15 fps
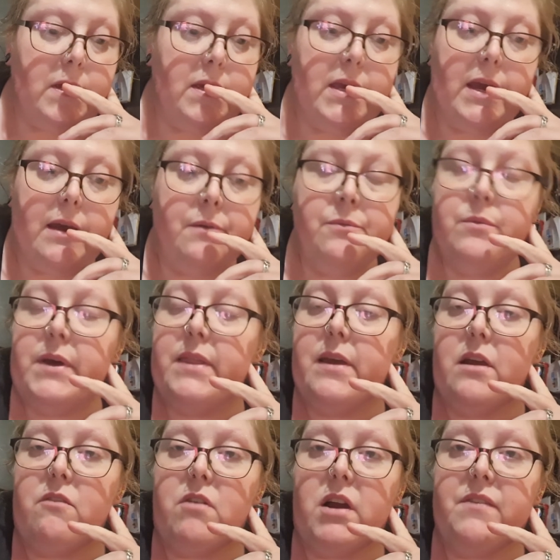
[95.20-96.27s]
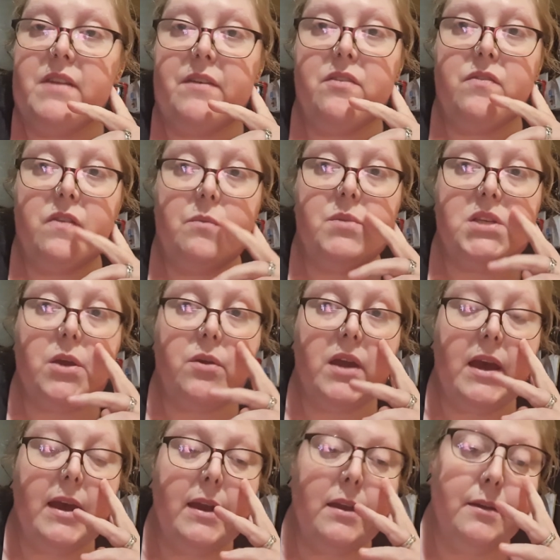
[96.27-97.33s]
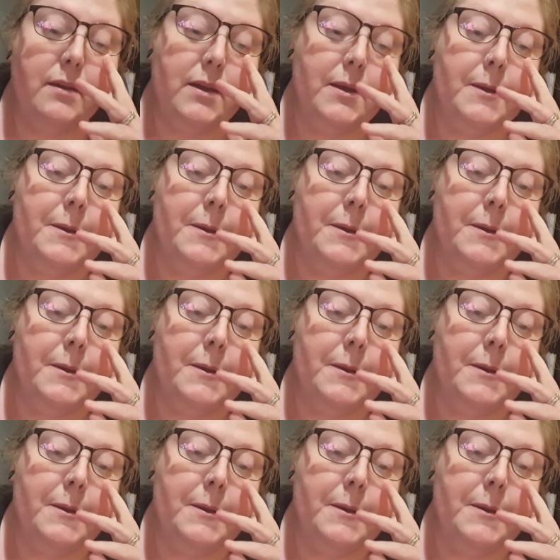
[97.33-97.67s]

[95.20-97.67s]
yeah, when they arrived, everything was okay.